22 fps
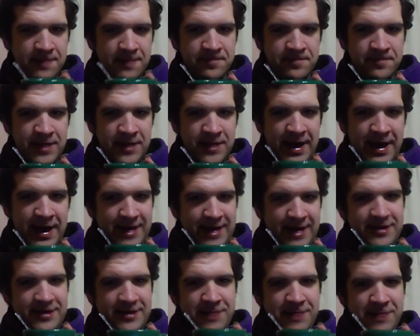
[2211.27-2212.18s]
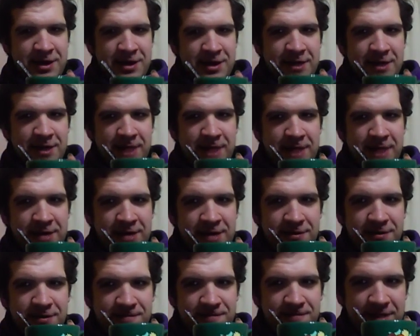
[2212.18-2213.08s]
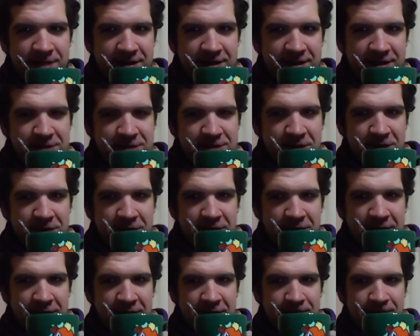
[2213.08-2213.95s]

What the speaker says: Yeah, I need to make that command. It needs to be a thing.